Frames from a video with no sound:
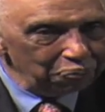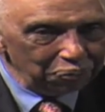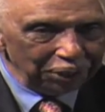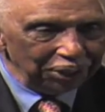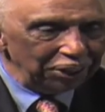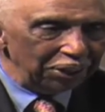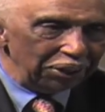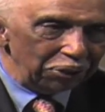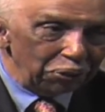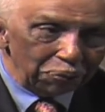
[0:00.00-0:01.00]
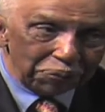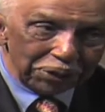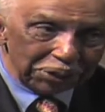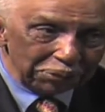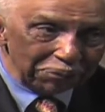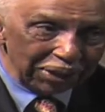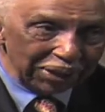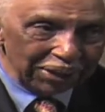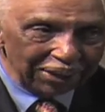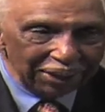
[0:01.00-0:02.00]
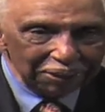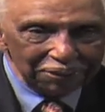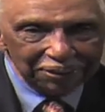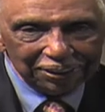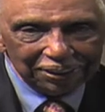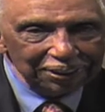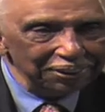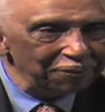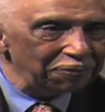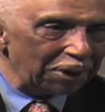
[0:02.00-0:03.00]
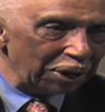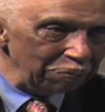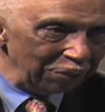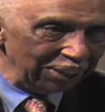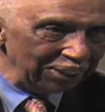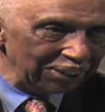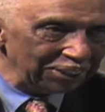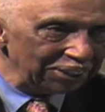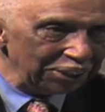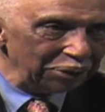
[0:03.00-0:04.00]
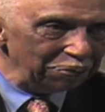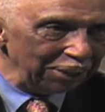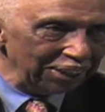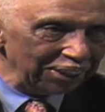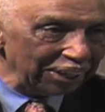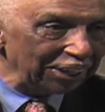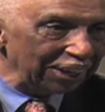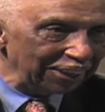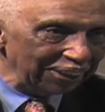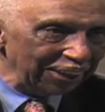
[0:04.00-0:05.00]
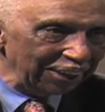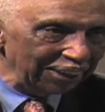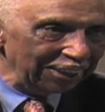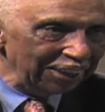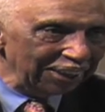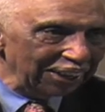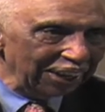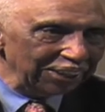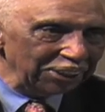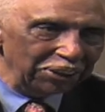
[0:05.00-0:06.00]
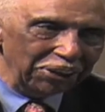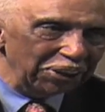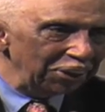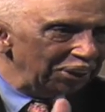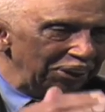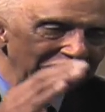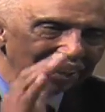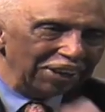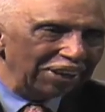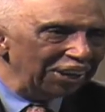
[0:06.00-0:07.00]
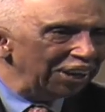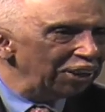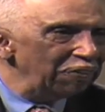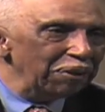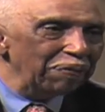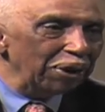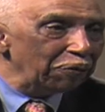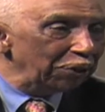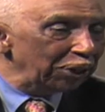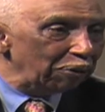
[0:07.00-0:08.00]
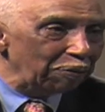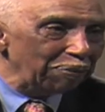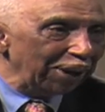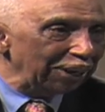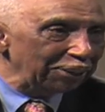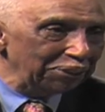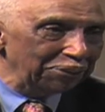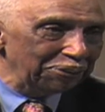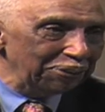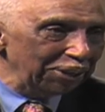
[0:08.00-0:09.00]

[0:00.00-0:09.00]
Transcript: but you impressed me in five minutes, ten minutes at that thing. Thank so you. I say, if anybody want to give a plaque to.